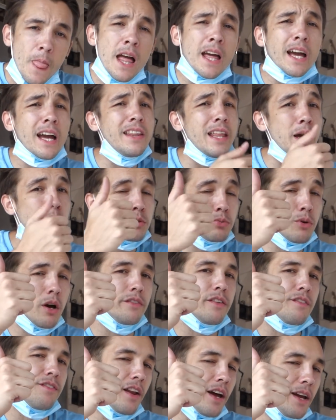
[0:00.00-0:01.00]
Okay, that was worth
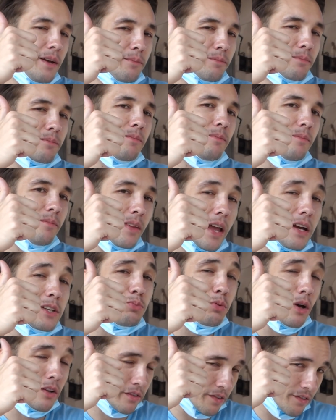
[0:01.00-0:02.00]
a fight.
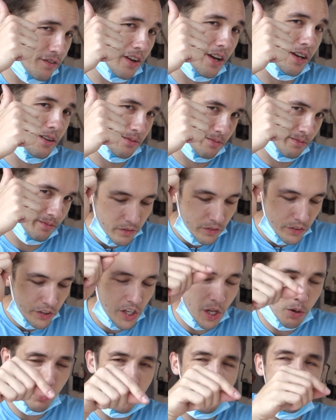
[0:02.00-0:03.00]
That's worth a fight. You
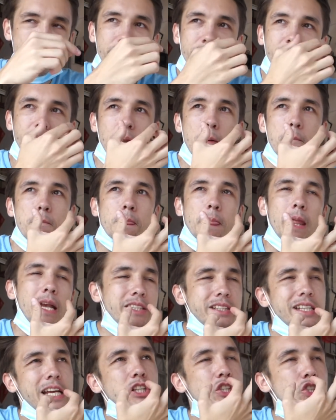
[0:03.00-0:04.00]
know what?
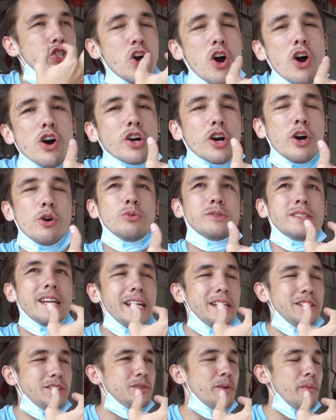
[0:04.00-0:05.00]
Is that charcoal
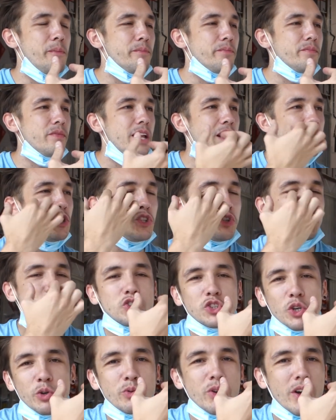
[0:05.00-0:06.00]
taste? It's
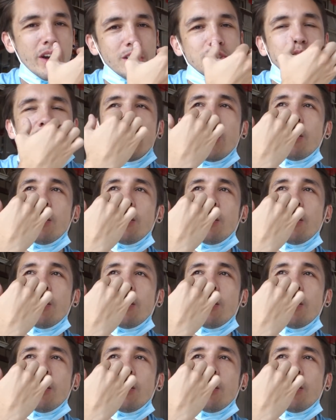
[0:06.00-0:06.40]
just so nice.